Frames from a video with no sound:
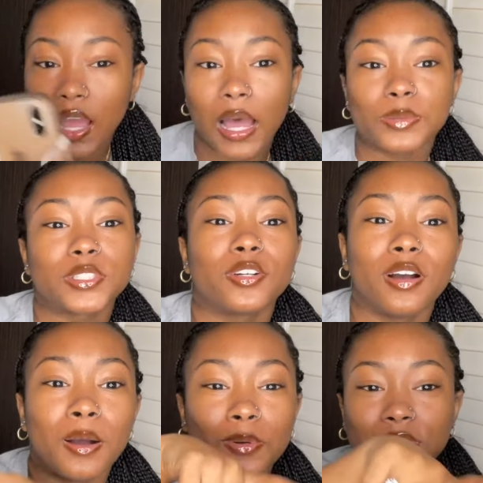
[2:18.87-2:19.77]
I'm so
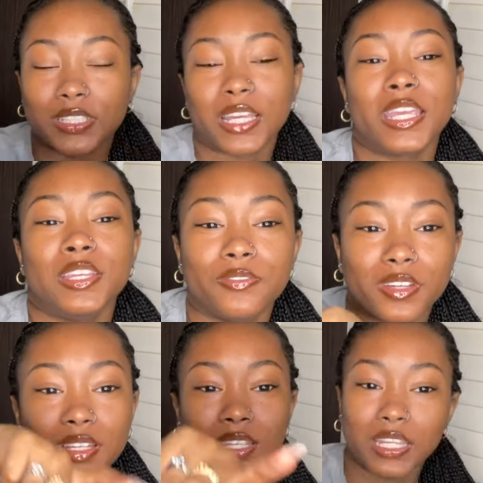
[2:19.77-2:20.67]
I'm gonna say
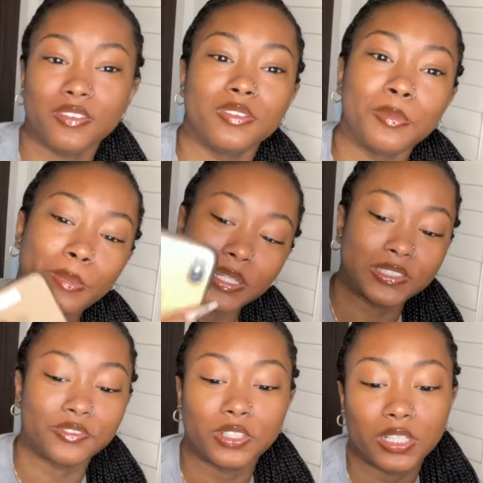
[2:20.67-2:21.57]
Kevin. Kevin, my best
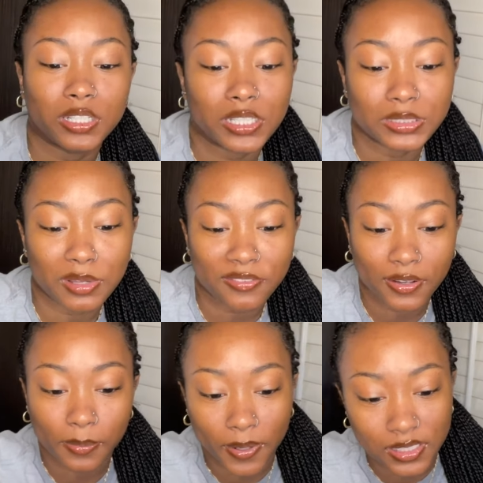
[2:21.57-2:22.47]
friend. That's my
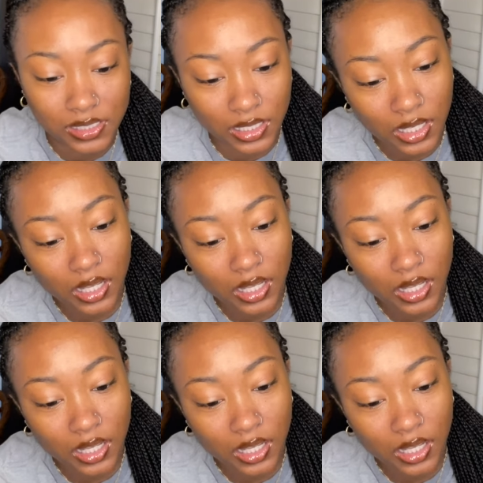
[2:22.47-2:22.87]
favorite person.